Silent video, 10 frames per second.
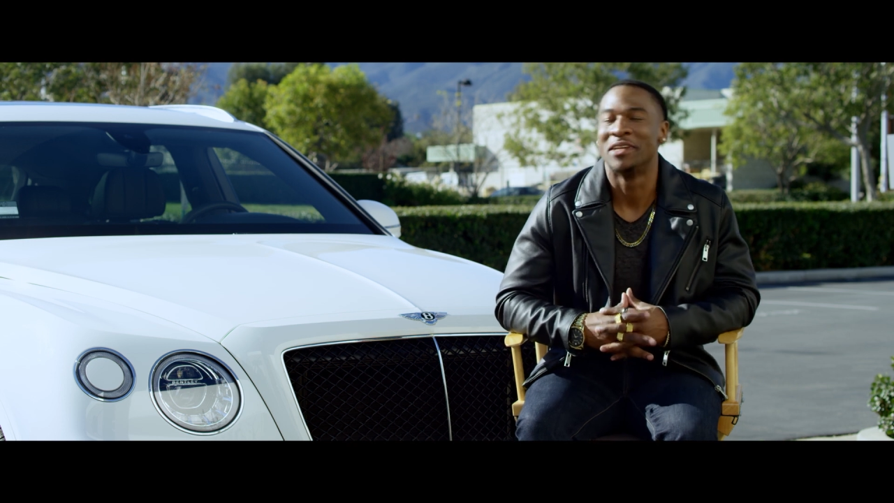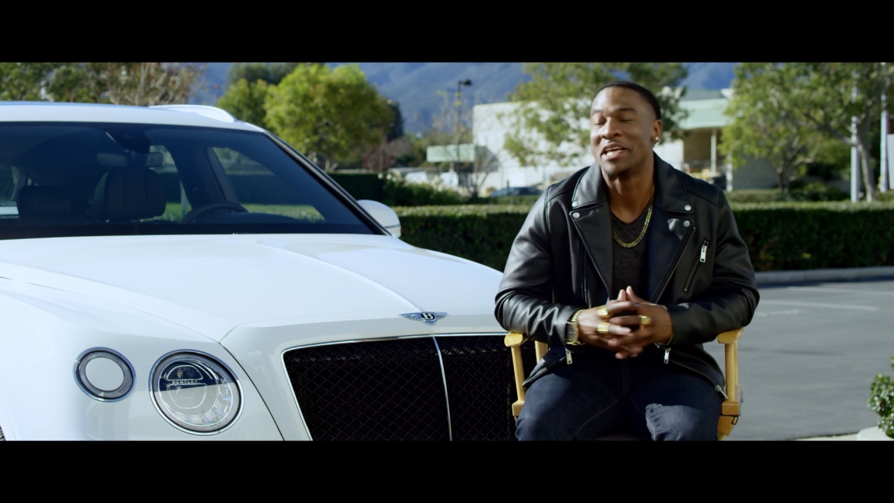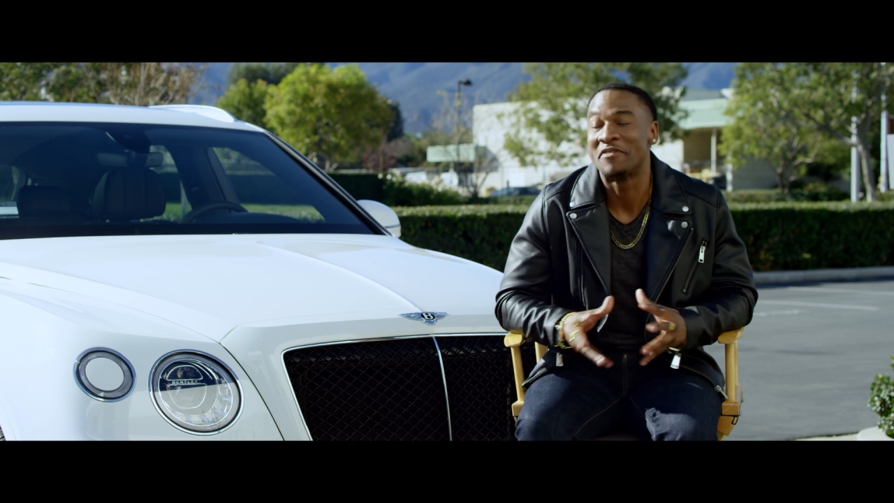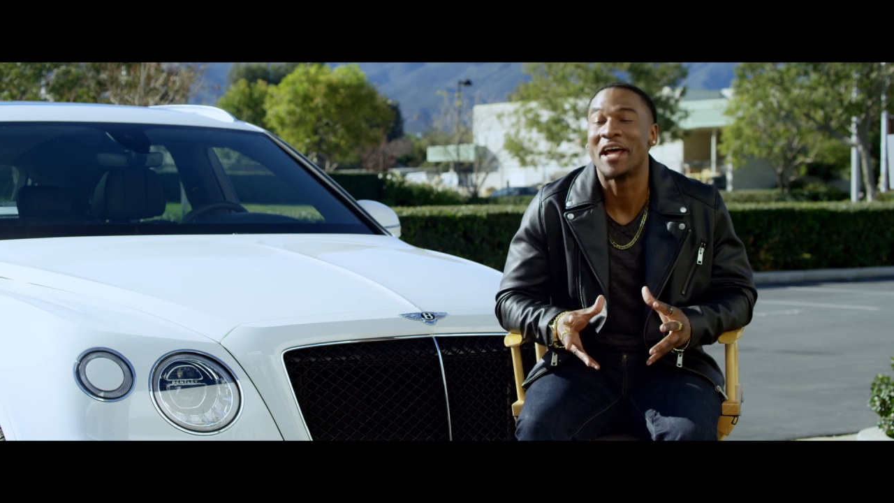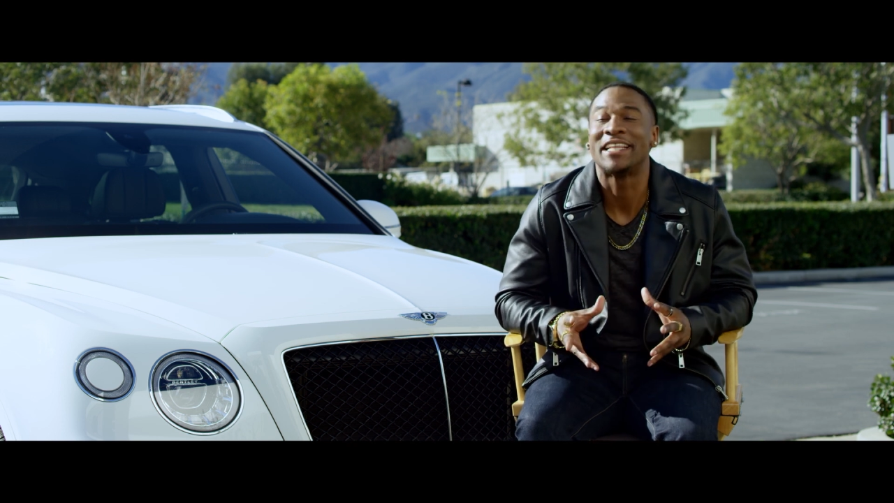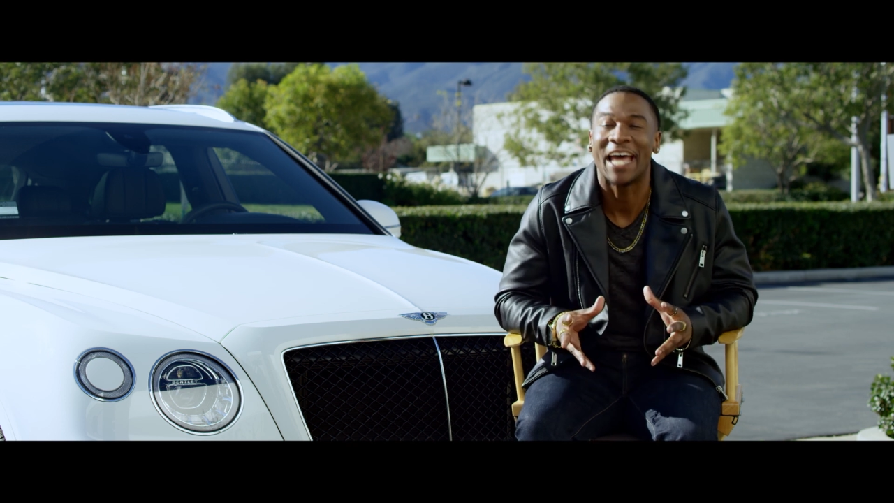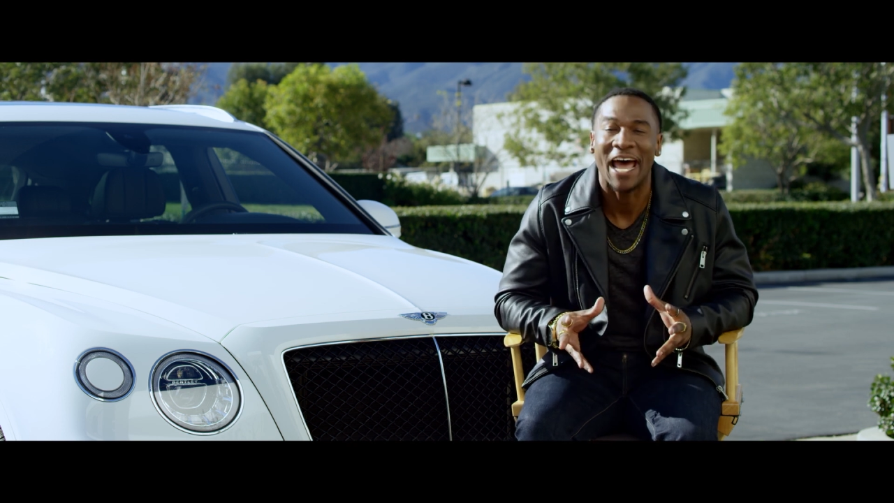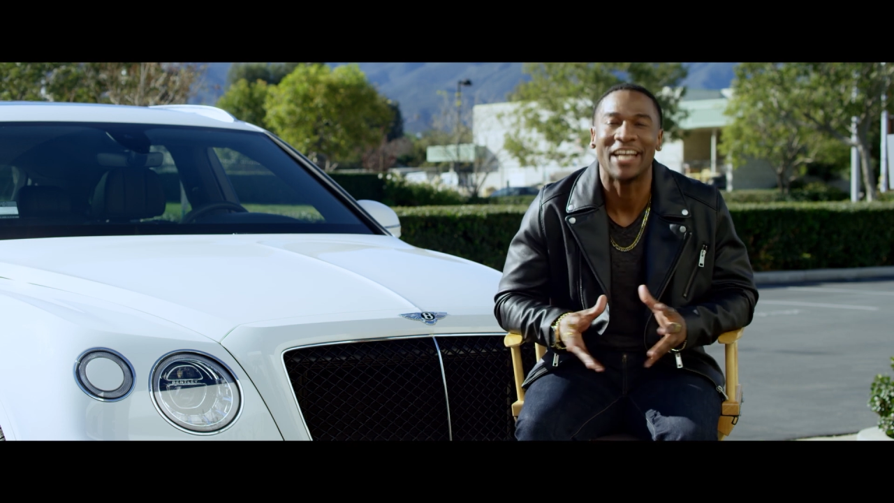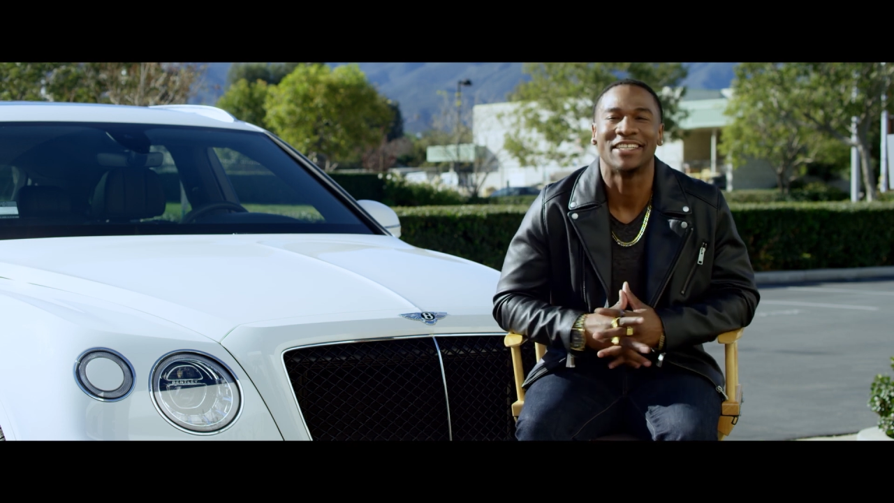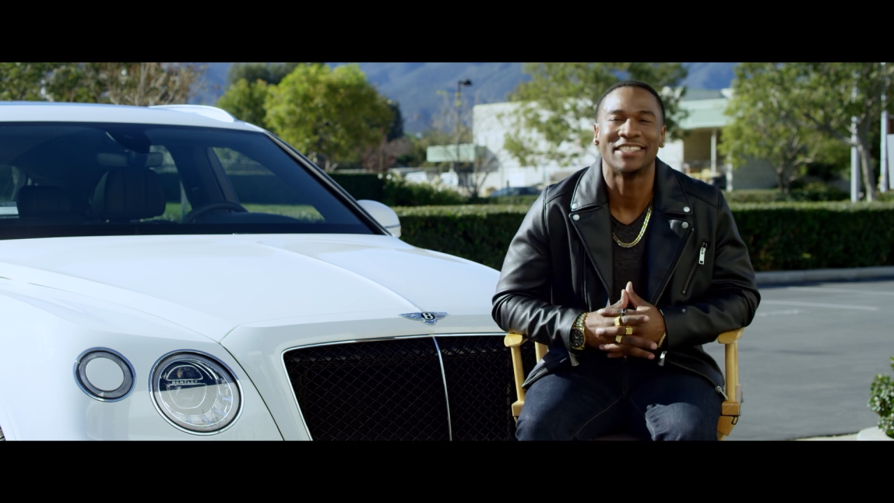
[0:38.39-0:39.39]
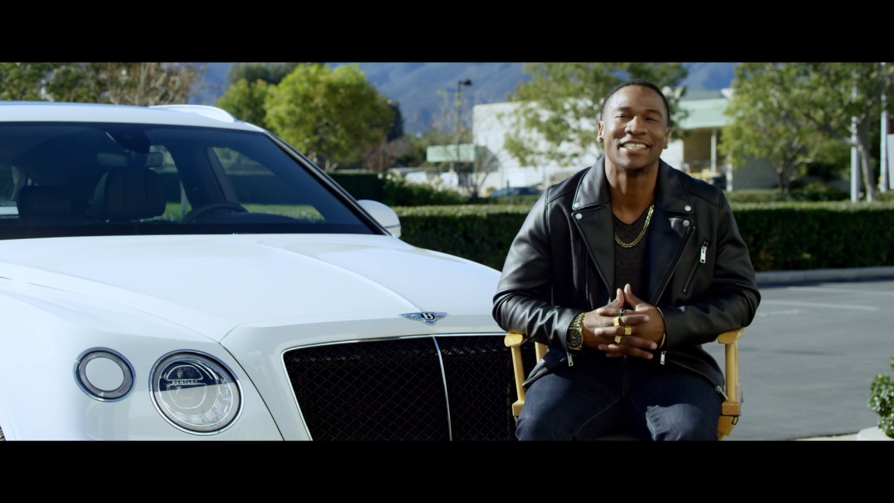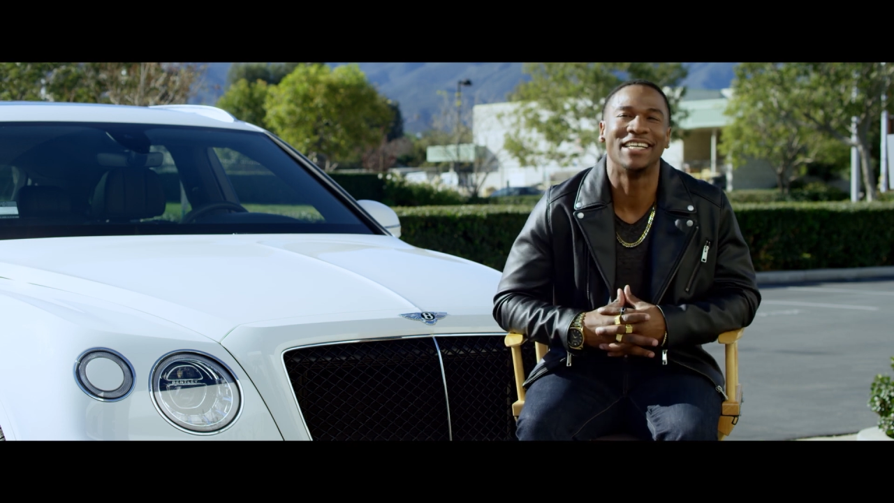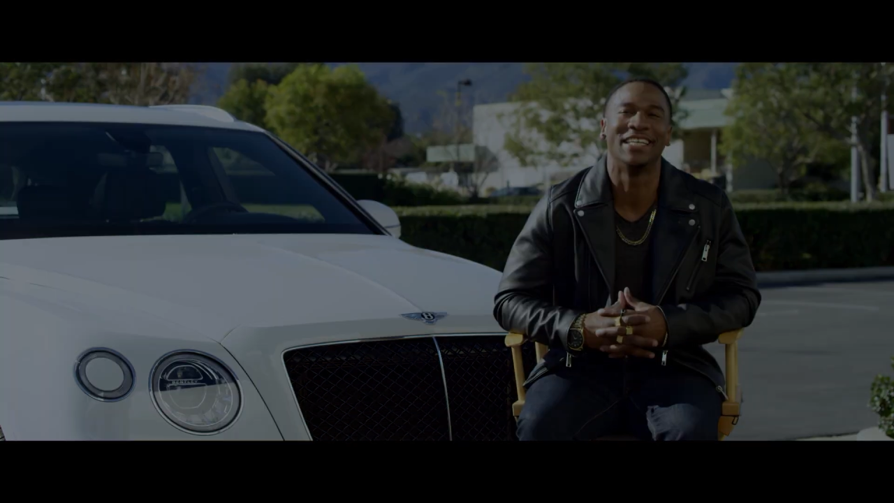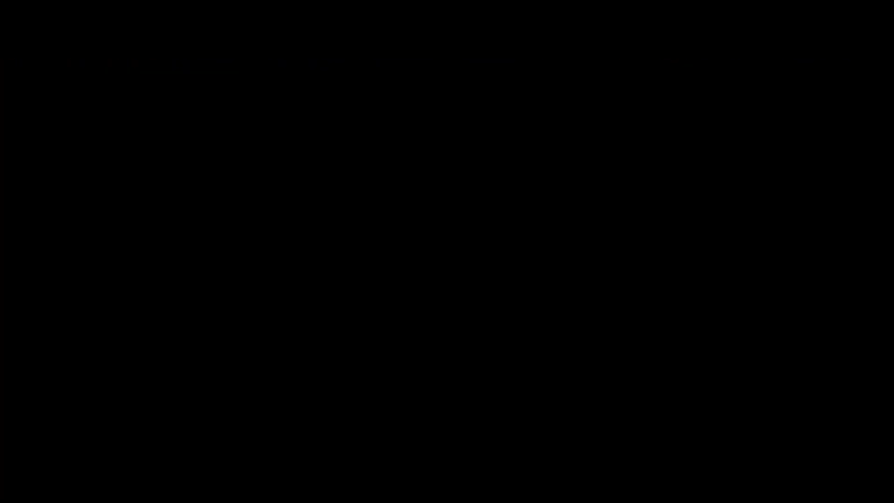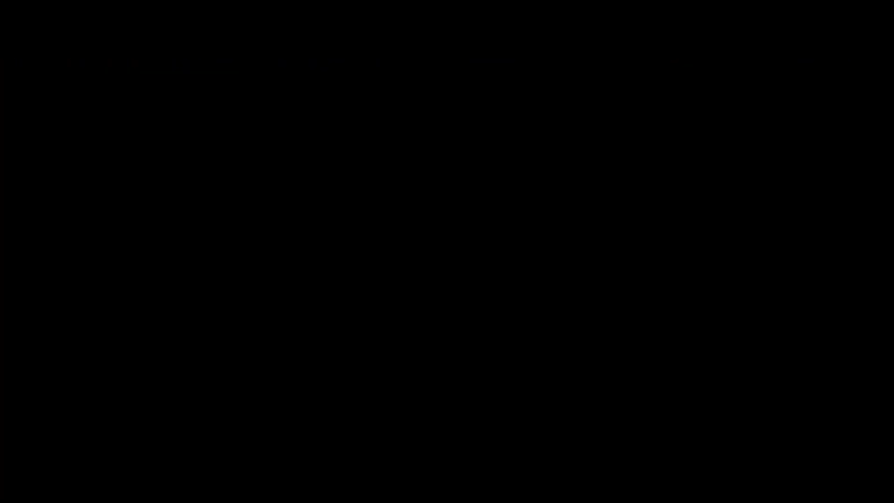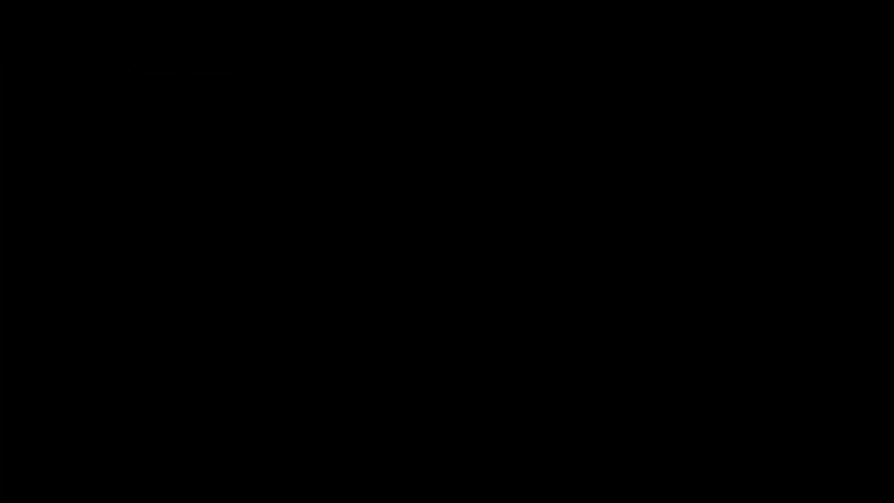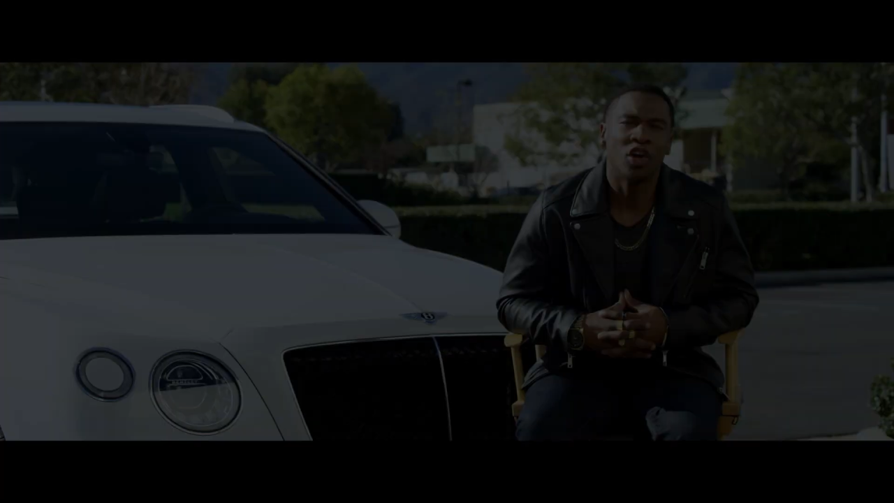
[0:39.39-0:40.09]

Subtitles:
Leave it at that.